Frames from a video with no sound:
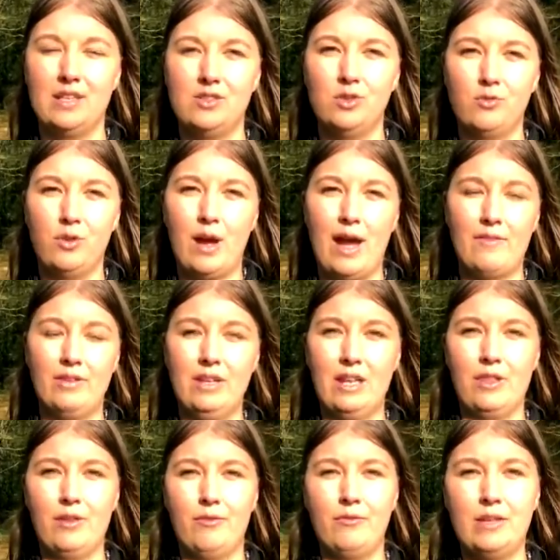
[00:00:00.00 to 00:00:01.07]
So if you have
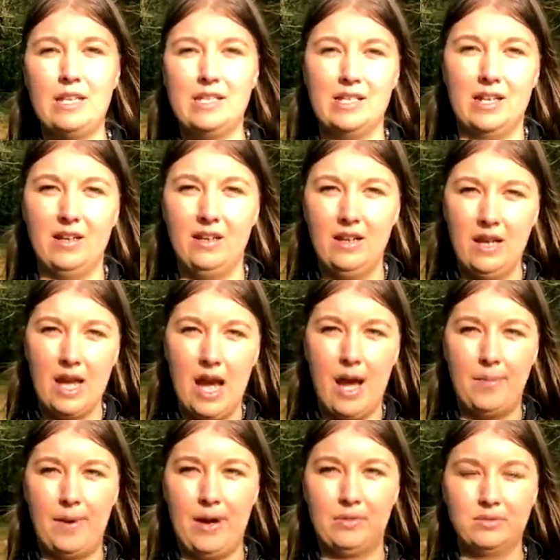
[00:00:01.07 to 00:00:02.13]
another feeder
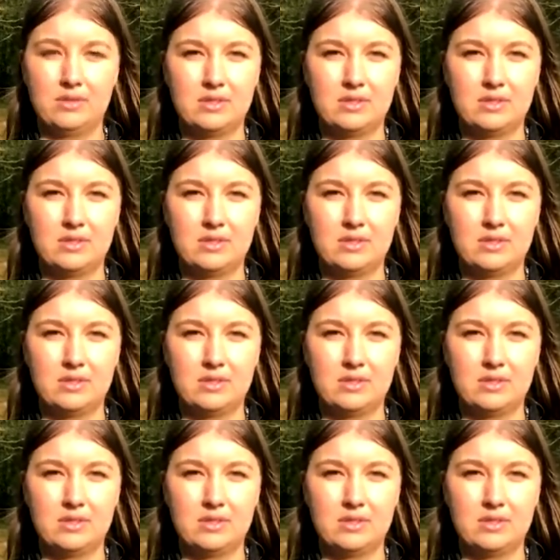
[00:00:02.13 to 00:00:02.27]
about